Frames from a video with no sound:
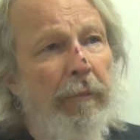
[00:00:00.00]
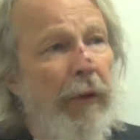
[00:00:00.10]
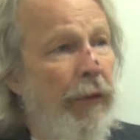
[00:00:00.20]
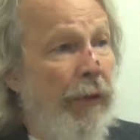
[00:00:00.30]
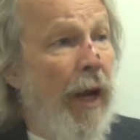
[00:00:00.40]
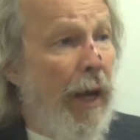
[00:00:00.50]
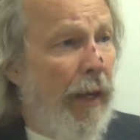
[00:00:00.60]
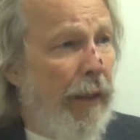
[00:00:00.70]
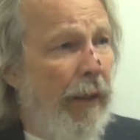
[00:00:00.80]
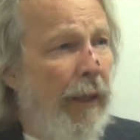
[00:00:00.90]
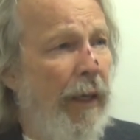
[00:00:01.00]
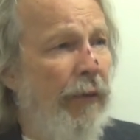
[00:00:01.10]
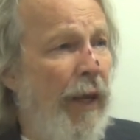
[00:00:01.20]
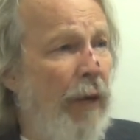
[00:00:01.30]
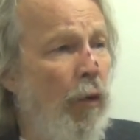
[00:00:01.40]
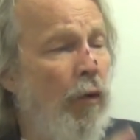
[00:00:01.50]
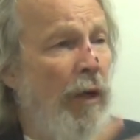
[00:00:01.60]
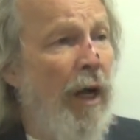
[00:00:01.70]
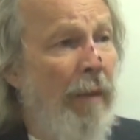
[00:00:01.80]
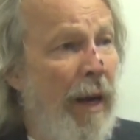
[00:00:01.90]
but they're not, and they won't
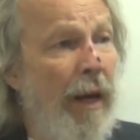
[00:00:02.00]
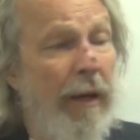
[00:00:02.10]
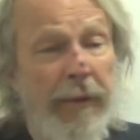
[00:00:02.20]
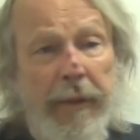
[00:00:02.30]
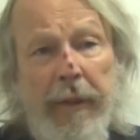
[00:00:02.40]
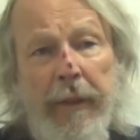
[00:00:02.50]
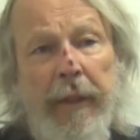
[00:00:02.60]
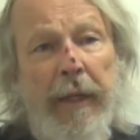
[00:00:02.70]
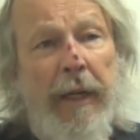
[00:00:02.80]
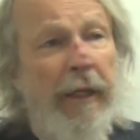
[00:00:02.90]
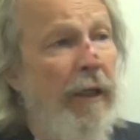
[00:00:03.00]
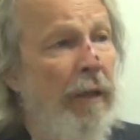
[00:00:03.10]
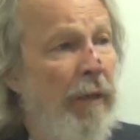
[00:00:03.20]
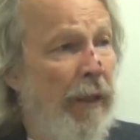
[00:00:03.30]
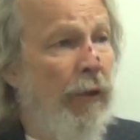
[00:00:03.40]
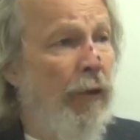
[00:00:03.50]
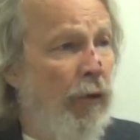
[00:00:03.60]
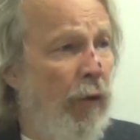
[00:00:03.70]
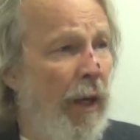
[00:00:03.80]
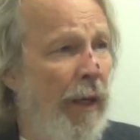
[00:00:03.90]
come out and commit new
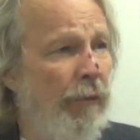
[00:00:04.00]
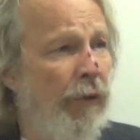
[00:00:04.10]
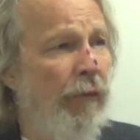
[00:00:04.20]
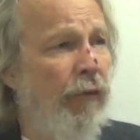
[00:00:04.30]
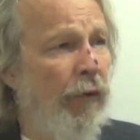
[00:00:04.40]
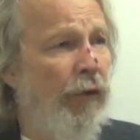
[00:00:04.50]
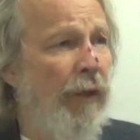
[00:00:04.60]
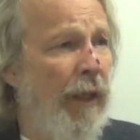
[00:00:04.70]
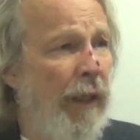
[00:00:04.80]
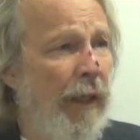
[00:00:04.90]
crimes the first day